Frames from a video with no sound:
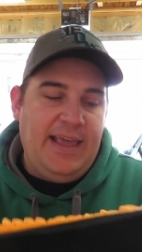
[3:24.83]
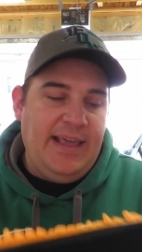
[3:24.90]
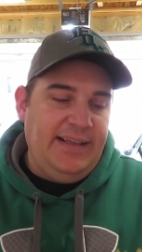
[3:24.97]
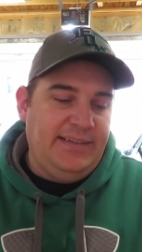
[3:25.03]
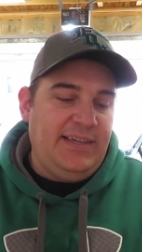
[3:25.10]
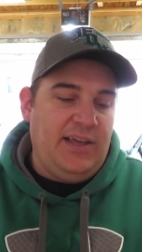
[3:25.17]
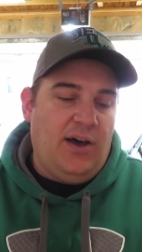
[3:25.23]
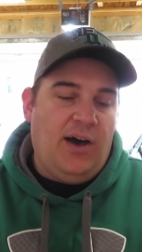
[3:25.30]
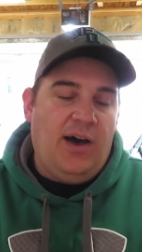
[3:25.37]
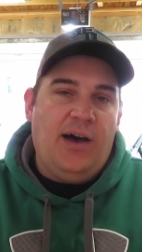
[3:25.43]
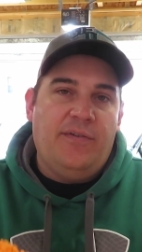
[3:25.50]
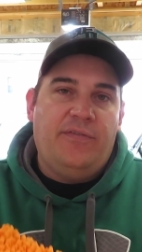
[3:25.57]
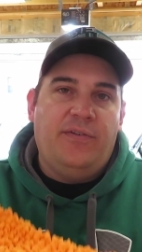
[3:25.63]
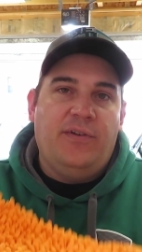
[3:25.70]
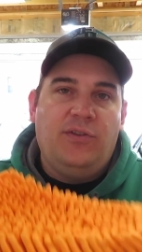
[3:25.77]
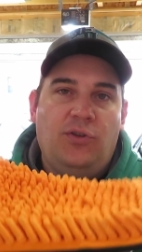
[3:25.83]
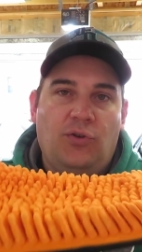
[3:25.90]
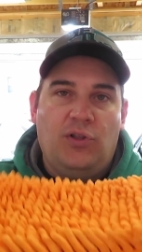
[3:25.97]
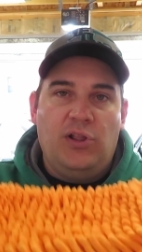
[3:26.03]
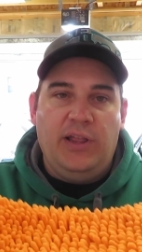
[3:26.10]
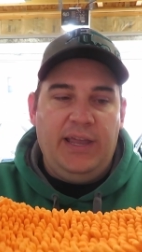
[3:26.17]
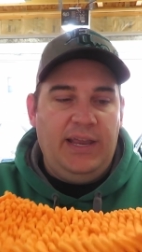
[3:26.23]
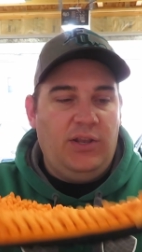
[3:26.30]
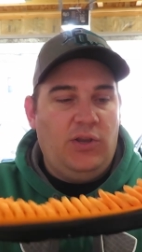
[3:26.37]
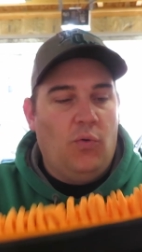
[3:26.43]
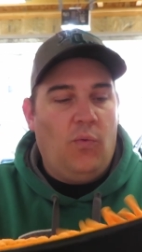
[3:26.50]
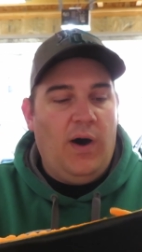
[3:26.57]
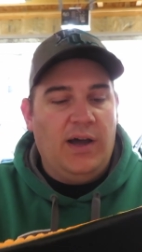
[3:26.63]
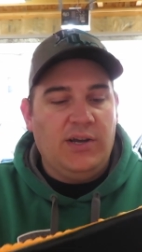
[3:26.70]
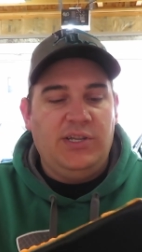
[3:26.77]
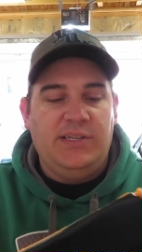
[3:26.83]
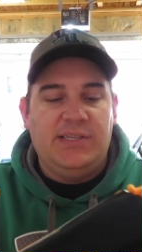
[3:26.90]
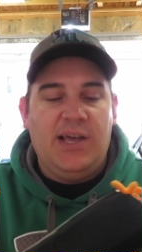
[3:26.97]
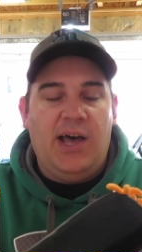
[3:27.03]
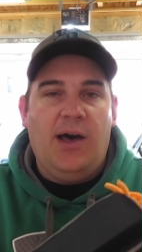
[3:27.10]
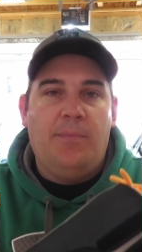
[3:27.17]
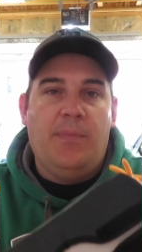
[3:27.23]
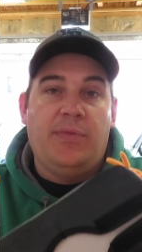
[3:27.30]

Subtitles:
easy off to clean, to wash these up,